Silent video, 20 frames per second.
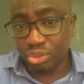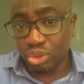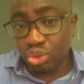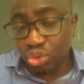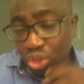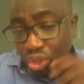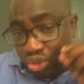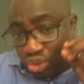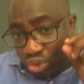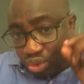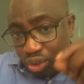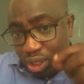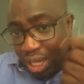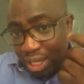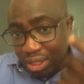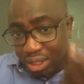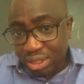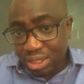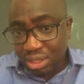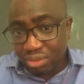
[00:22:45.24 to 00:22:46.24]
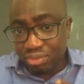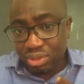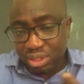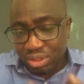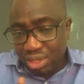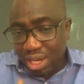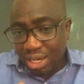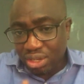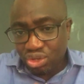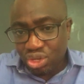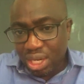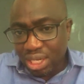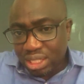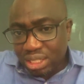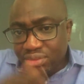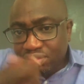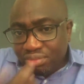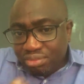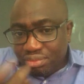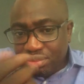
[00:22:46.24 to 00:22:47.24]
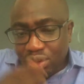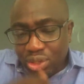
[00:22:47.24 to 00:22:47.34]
You just look at the CV, it's attractive.